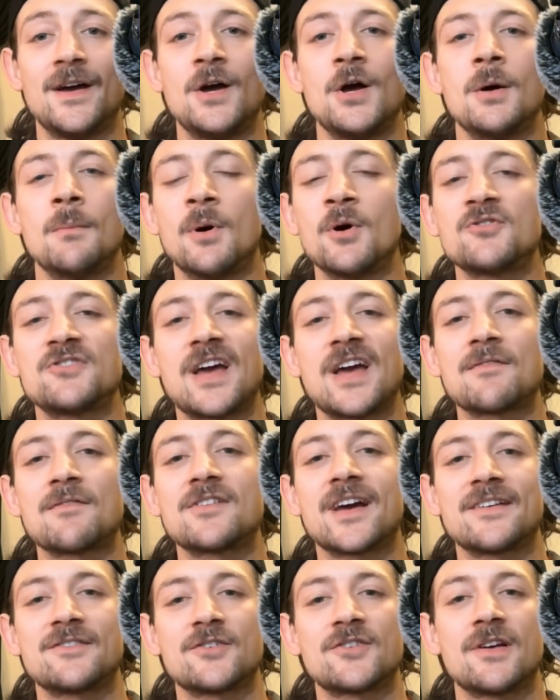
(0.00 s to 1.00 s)
Most
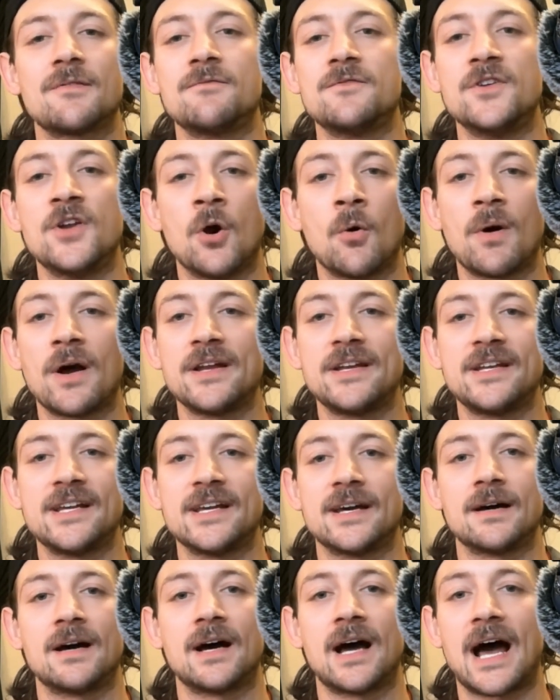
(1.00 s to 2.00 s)
advertisers have no
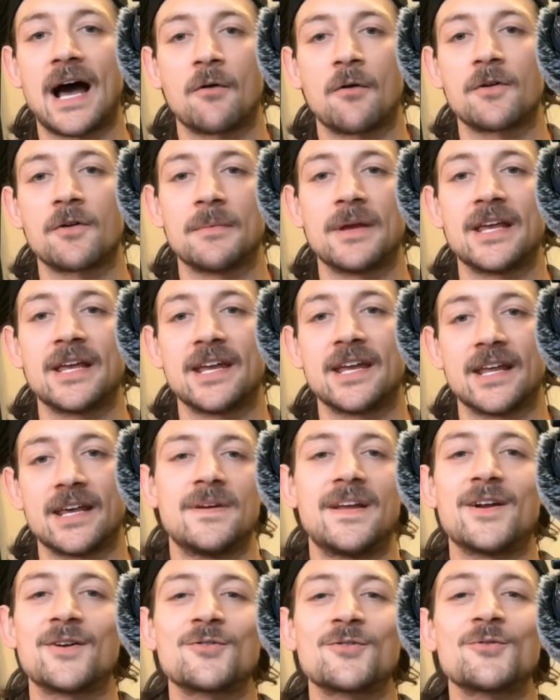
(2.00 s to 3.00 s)
idea how they're making
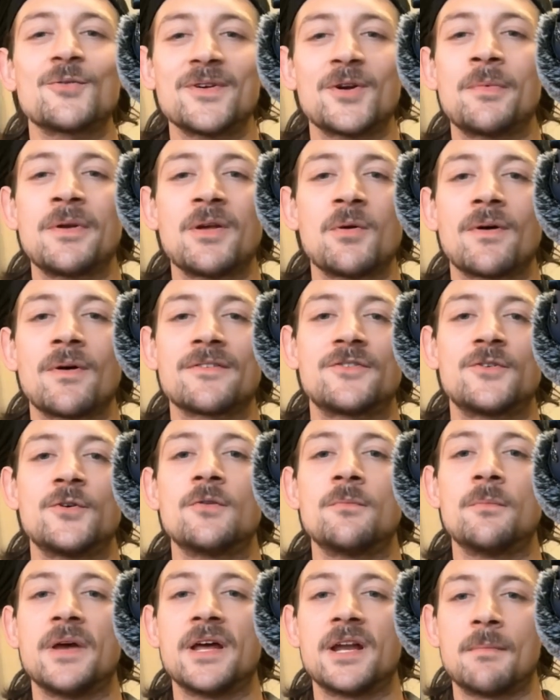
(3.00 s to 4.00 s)
it. Here's what nobody wants to
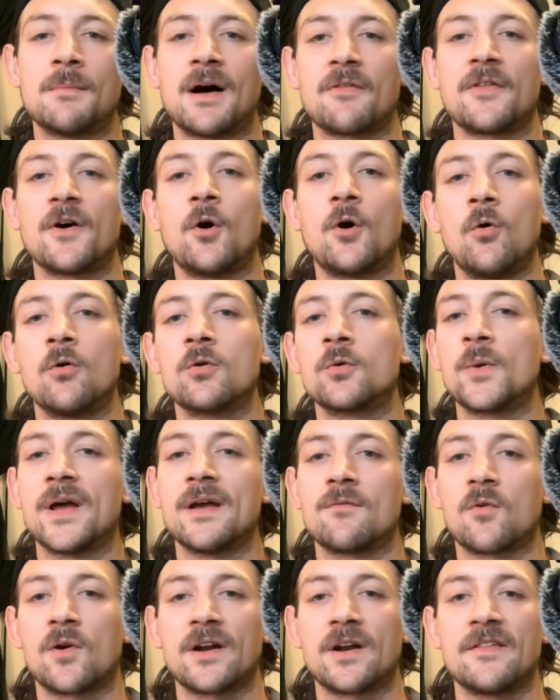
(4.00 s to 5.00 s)
admit about the old way
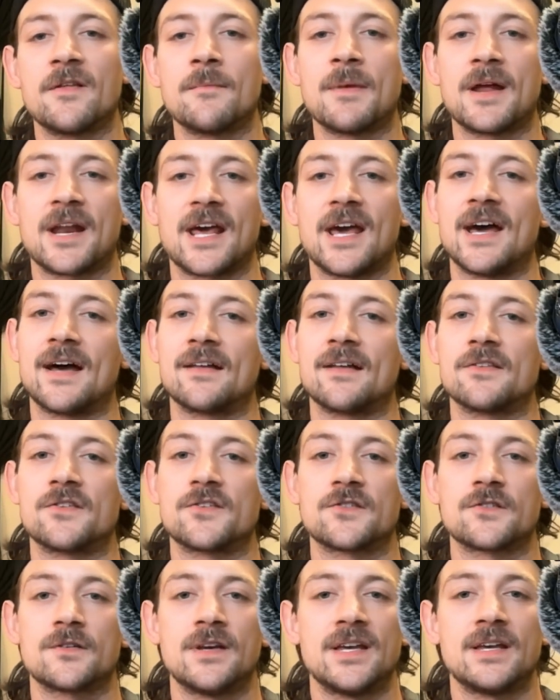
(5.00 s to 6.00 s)
of running the meta
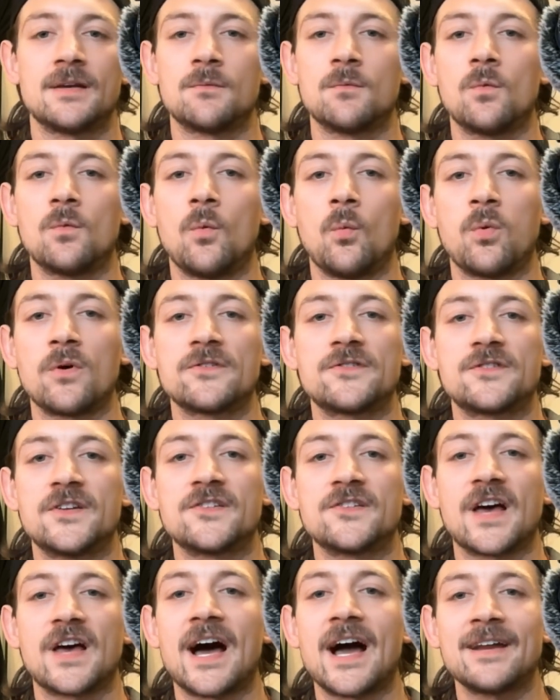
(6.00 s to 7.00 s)
ads. It was
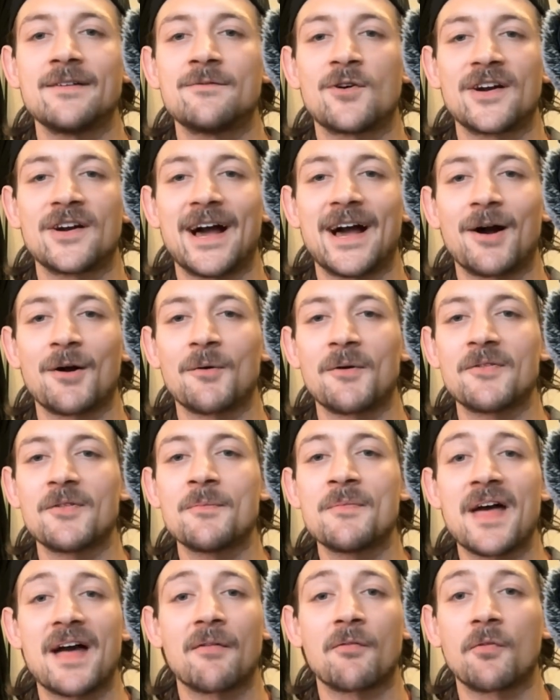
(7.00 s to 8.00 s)
designed for an
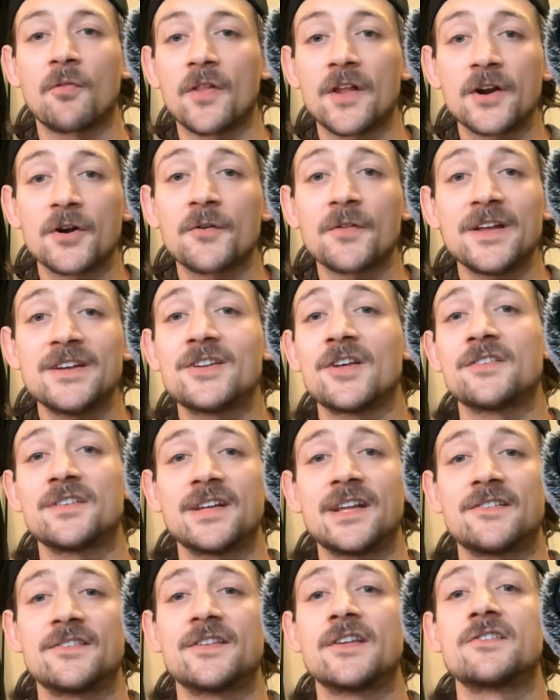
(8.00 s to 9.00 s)
algorithm that literally doesn't
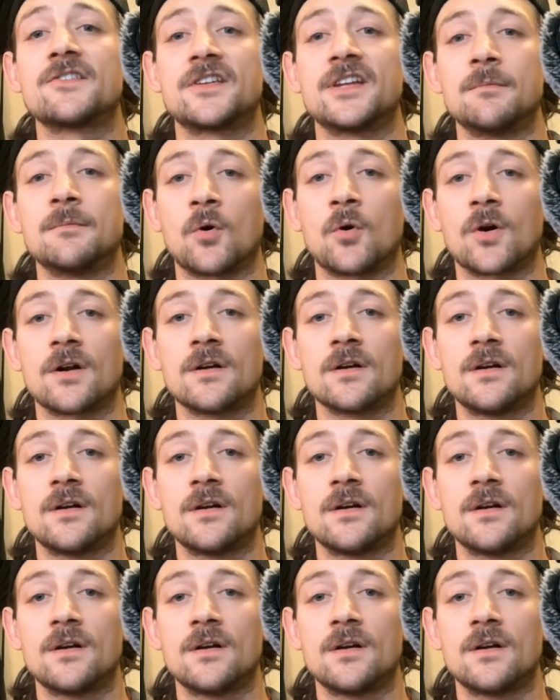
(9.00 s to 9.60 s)
exist anymore.